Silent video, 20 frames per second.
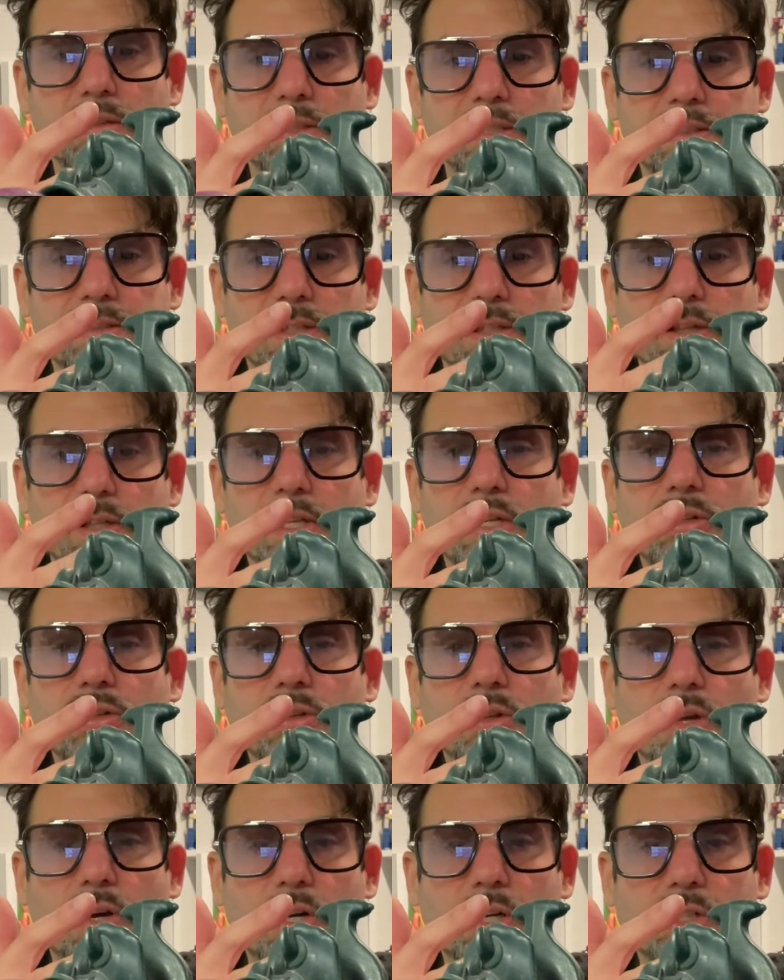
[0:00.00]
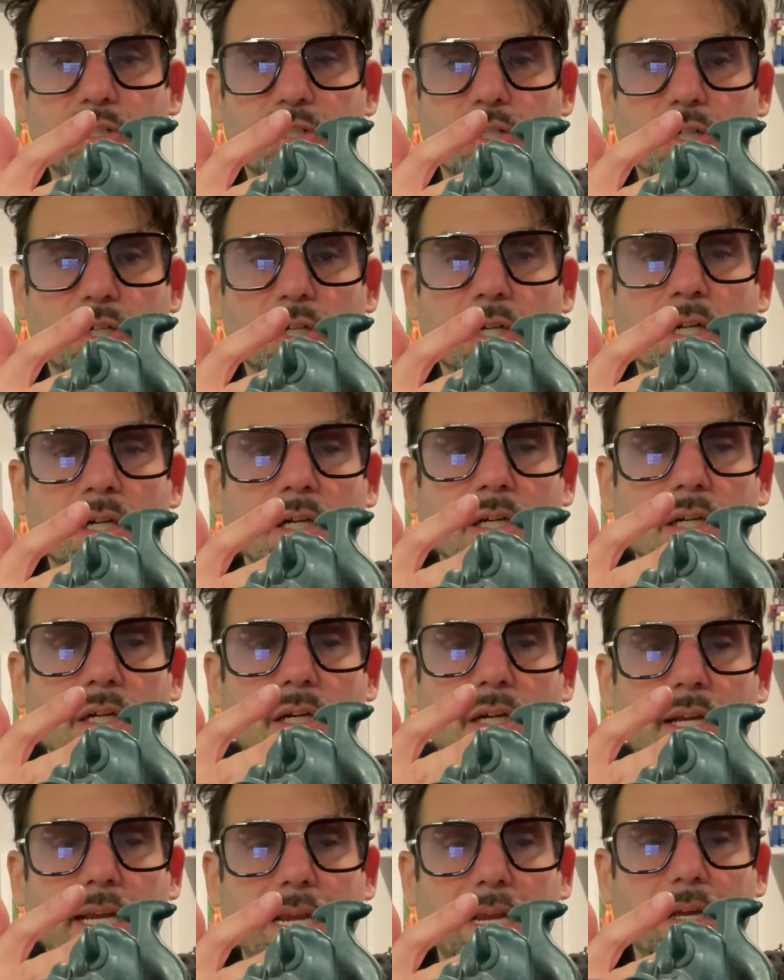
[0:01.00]
It's a little larger,
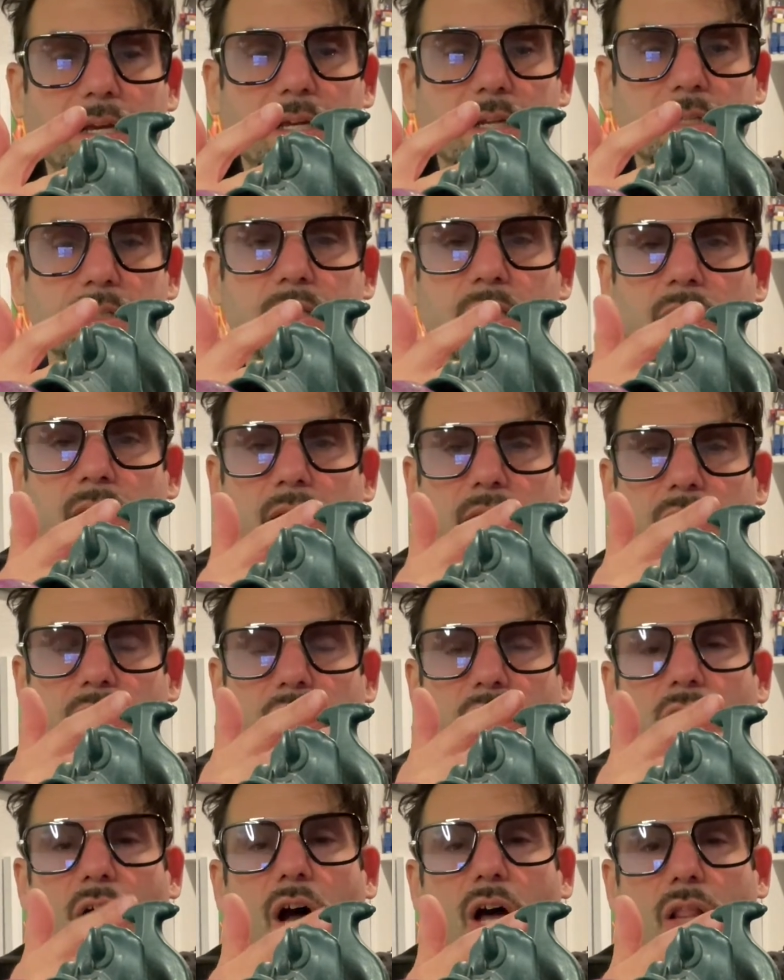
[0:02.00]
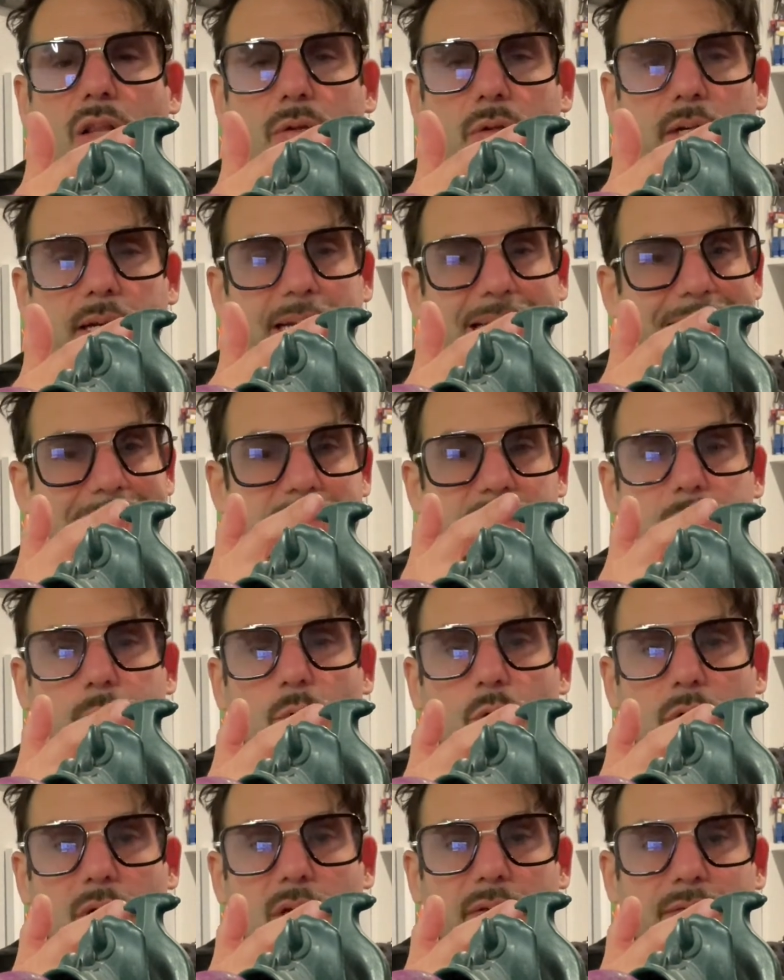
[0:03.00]
and the coloring is
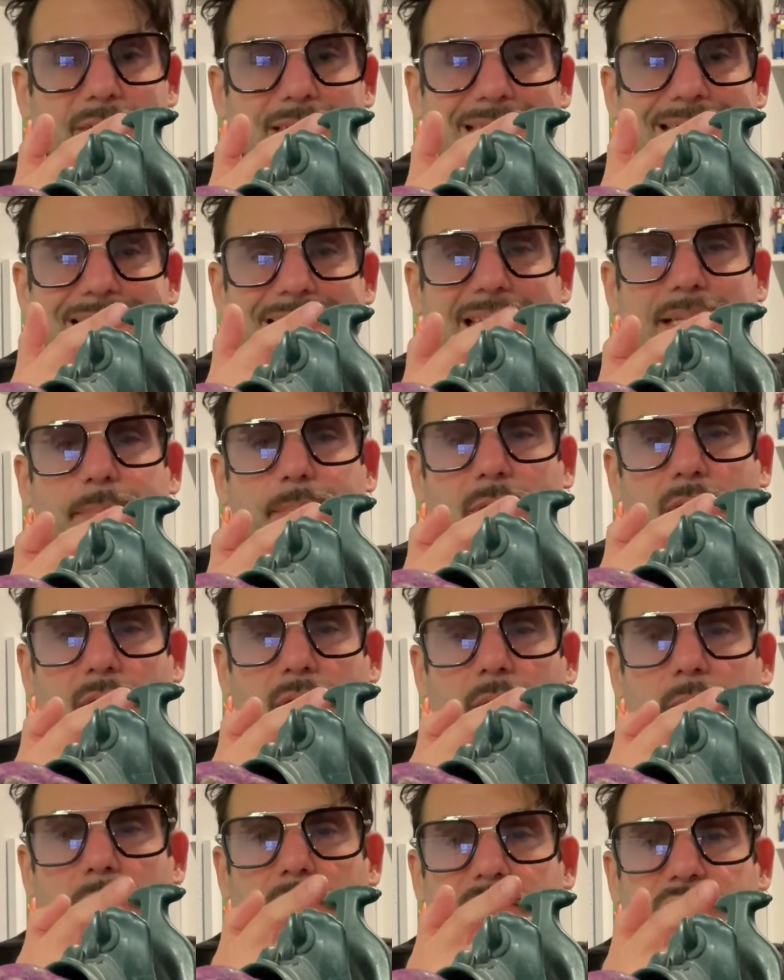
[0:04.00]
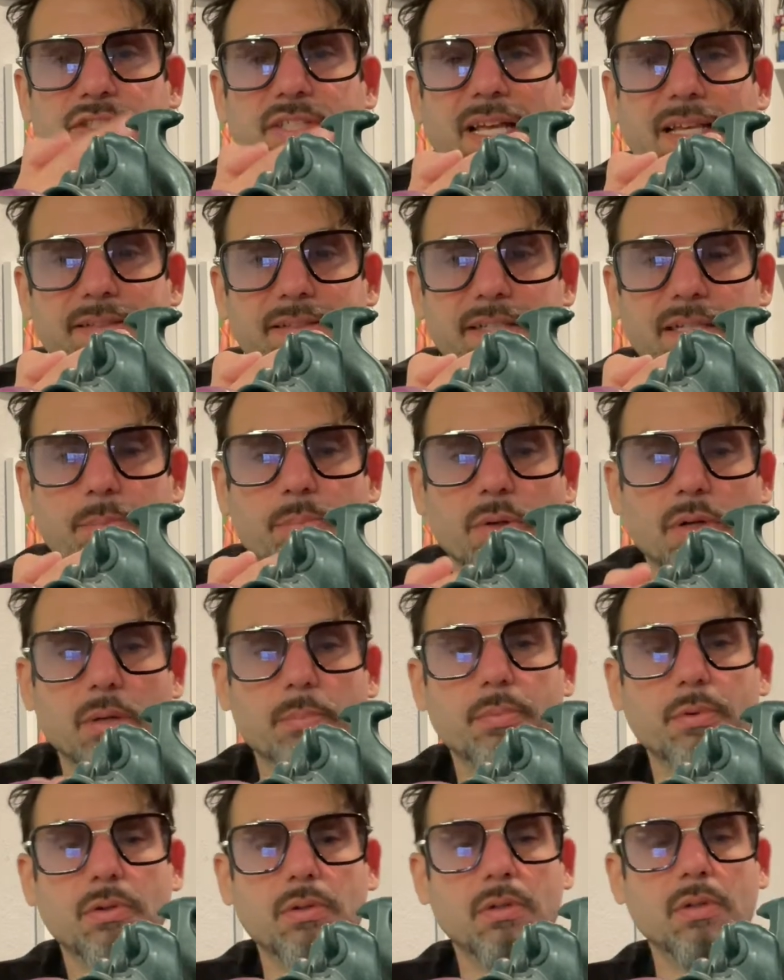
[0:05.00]
more of a deep majestic
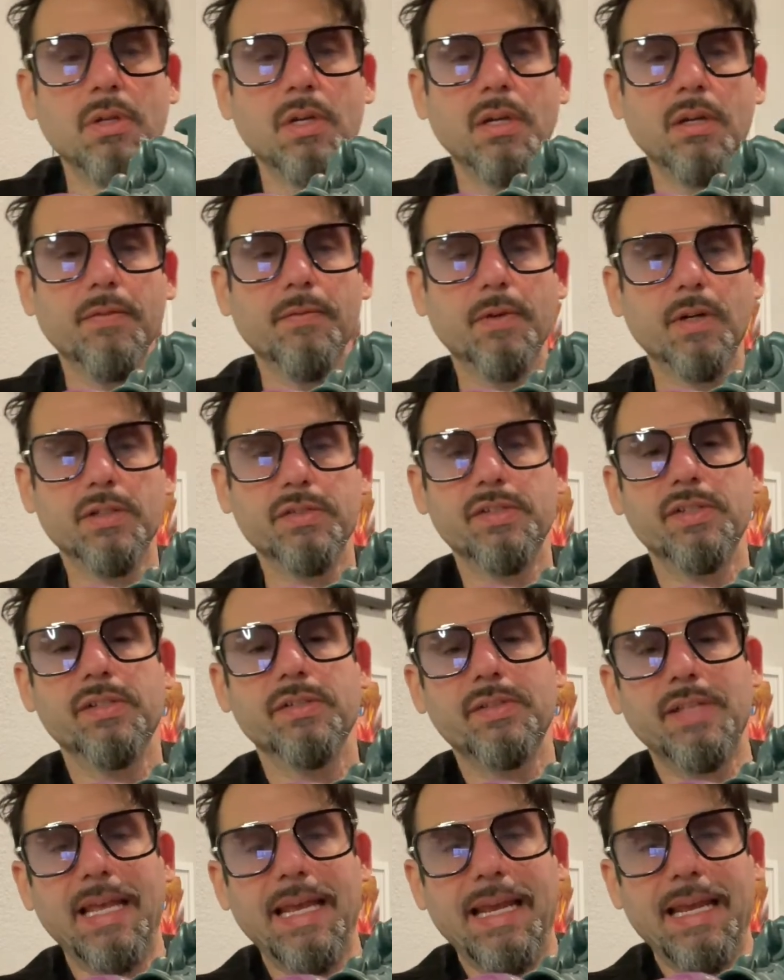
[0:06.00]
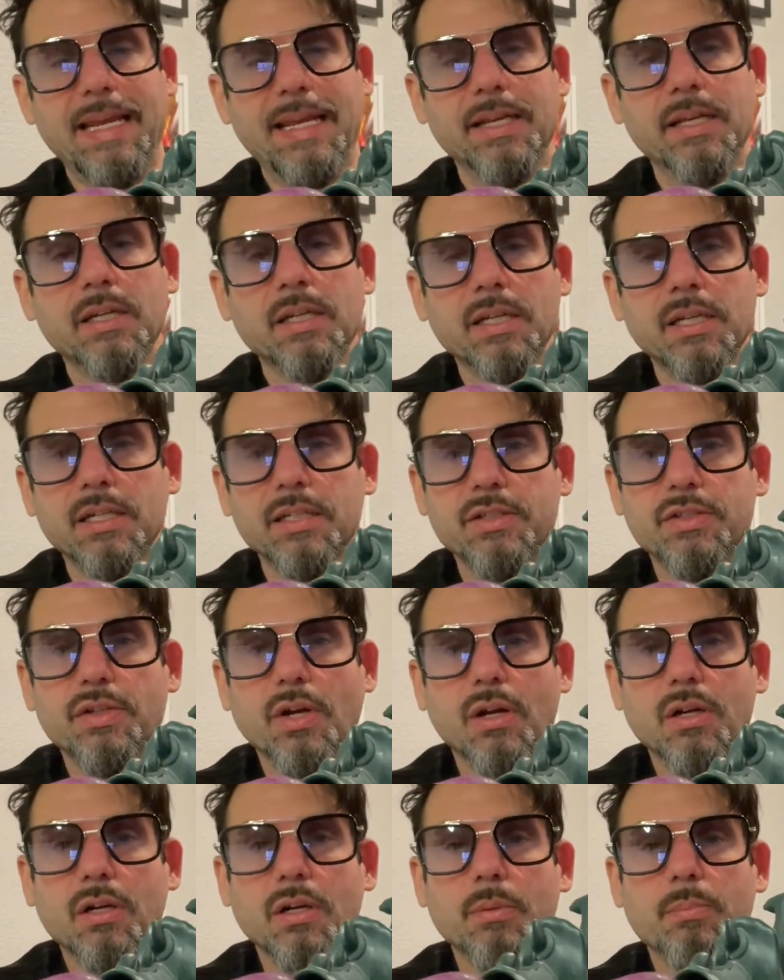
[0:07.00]
purple versus a
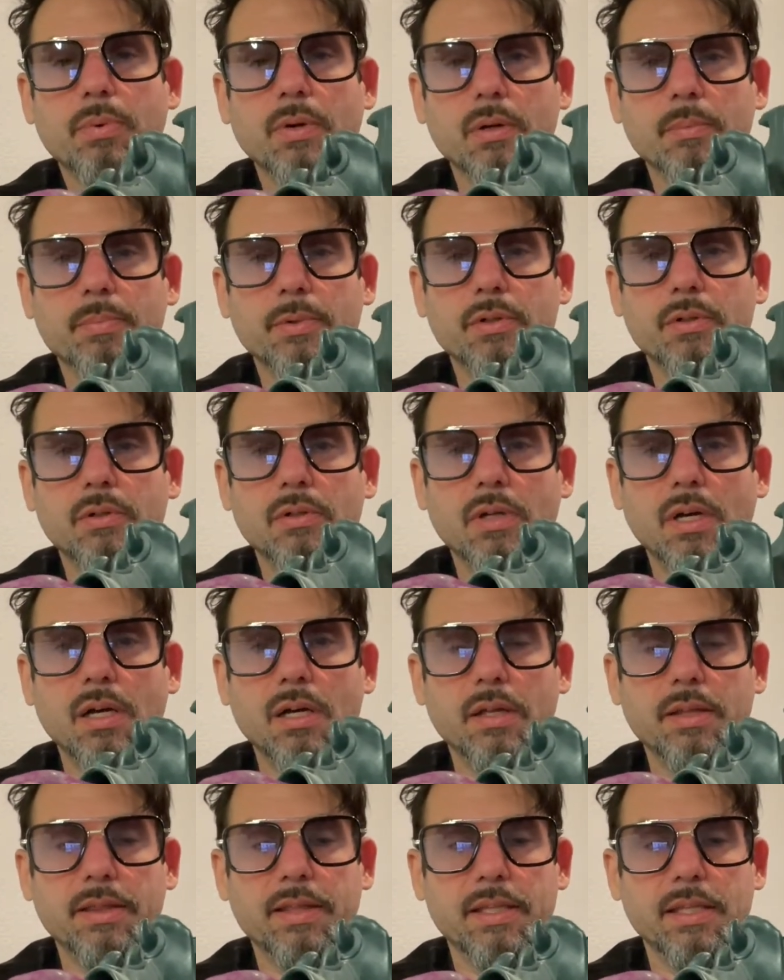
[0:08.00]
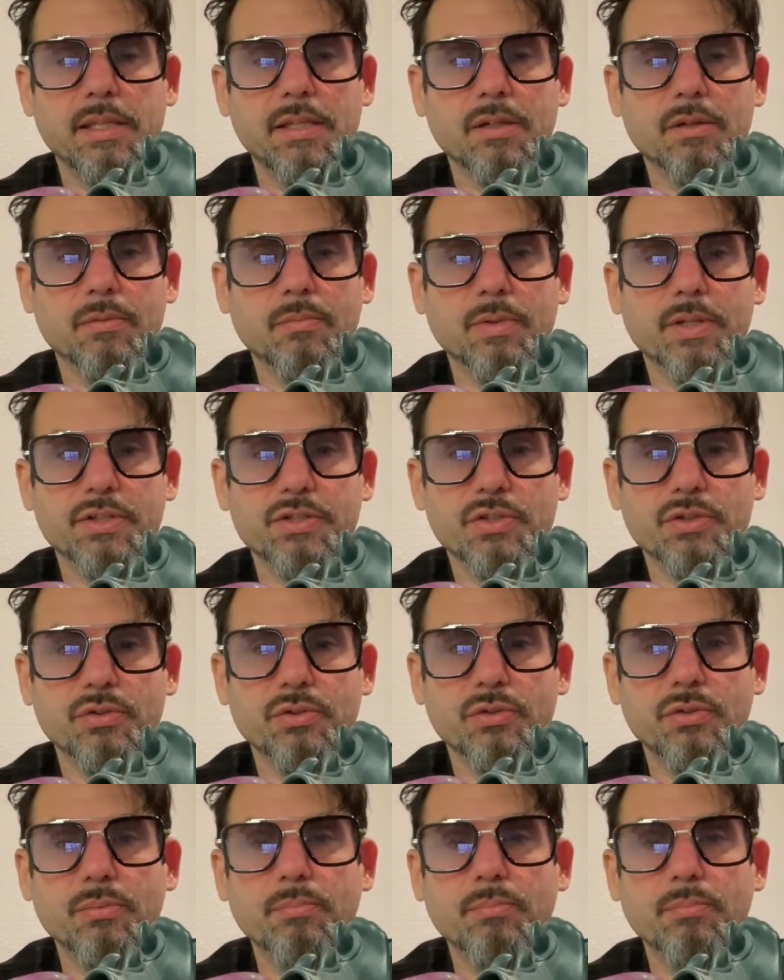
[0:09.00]
darker purple on the original